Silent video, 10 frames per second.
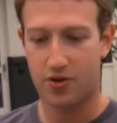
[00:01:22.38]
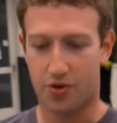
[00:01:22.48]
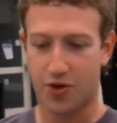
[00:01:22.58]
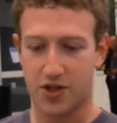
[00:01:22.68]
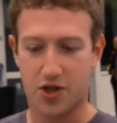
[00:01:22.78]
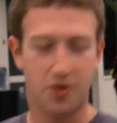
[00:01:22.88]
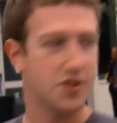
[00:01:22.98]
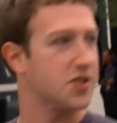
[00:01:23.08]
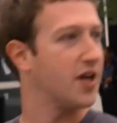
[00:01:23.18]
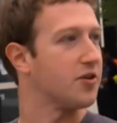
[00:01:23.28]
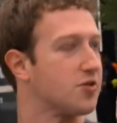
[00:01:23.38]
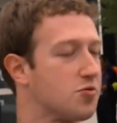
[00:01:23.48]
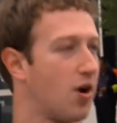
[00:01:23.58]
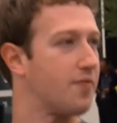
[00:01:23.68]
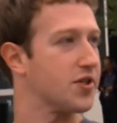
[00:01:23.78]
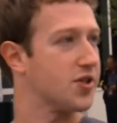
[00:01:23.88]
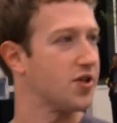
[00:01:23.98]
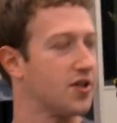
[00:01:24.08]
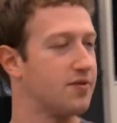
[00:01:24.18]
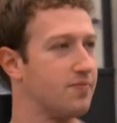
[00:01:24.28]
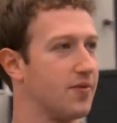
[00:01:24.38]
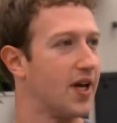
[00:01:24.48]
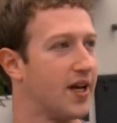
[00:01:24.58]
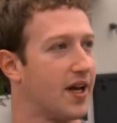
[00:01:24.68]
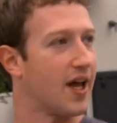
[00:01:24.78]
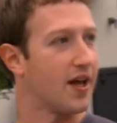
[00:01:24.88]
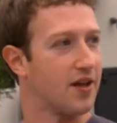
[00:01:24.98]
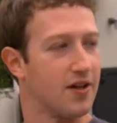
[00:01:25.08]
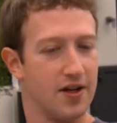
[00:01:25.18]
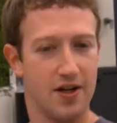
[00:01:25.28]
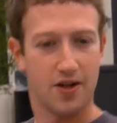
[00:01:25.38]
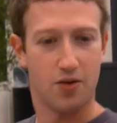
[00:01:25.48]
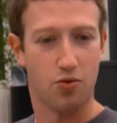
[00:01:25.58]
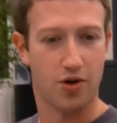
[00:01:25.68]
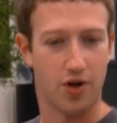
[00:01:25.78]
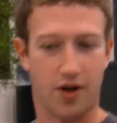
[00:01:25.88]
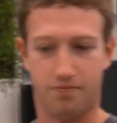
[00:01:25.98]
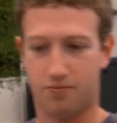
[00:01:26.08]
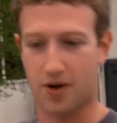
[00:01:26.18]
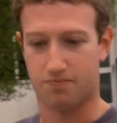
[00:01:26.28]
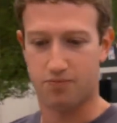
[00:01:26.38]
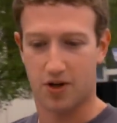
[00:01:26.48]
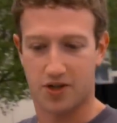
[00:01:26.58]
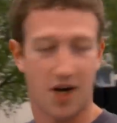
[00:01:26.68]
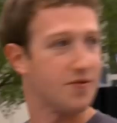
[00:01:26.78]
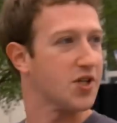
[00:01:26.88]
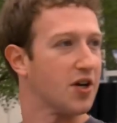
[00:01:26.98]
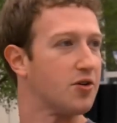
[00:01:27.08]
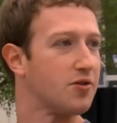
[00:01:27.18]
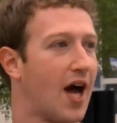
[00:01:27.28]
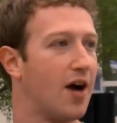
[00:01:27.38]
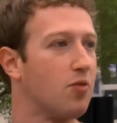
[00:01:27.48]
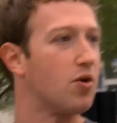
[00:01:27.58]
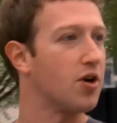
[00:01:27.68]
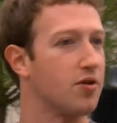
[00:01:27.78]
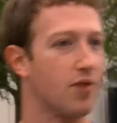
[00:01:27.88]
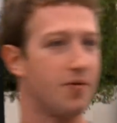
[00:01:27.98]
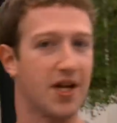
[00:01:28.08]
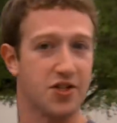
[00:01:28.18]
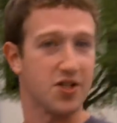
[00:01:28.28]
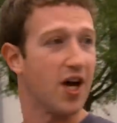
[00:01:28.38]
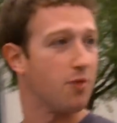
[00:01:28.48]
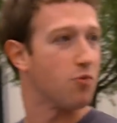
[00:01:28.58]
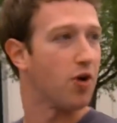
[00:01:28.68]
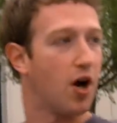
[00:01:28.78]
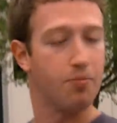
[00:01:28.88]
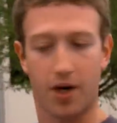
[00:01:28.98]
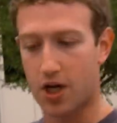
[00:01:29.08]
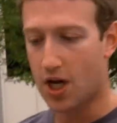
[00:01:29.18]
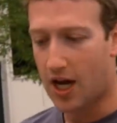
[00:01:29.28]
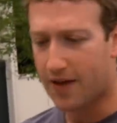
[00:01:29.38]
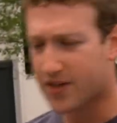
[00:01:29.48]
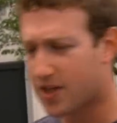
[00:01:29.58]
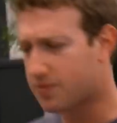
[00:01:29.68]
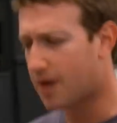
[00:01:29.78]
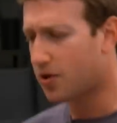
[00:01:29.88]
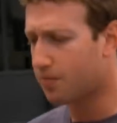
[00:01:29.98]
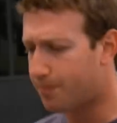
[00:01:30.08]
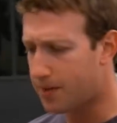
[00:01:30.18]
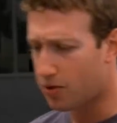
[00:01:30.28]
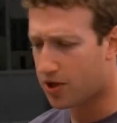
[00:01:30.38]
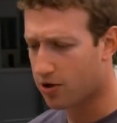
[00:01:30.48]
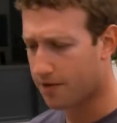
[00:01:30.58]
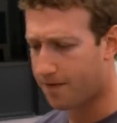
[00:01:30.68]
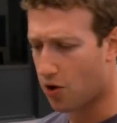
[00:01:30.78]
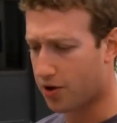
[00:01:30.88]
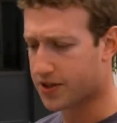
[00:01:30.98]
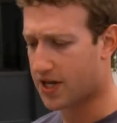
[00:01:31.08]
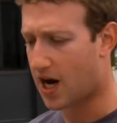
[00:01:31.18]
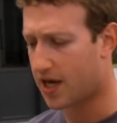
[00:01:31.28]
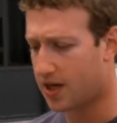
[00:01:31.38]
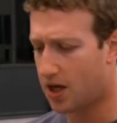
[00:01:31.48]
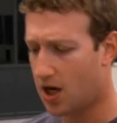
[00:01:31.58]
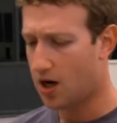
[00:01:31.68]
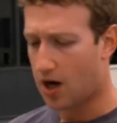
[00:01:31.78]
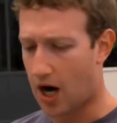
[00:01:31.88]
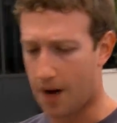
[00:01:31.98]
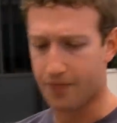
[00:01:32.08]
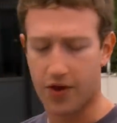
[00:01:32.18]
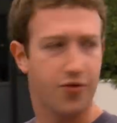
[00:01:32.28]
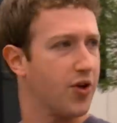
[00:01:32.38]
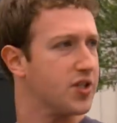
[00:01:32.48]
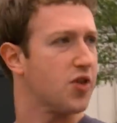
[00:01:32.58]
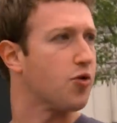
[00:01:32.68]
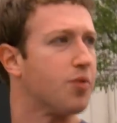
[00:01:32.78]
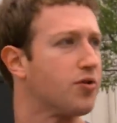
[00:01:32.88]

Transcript: you know, things go in cycles. We're obviously in a we're in a, a, a, tough cycle now where I mean that doesn't help morale, but at the same time, you know, people here are focused on um, the things that they're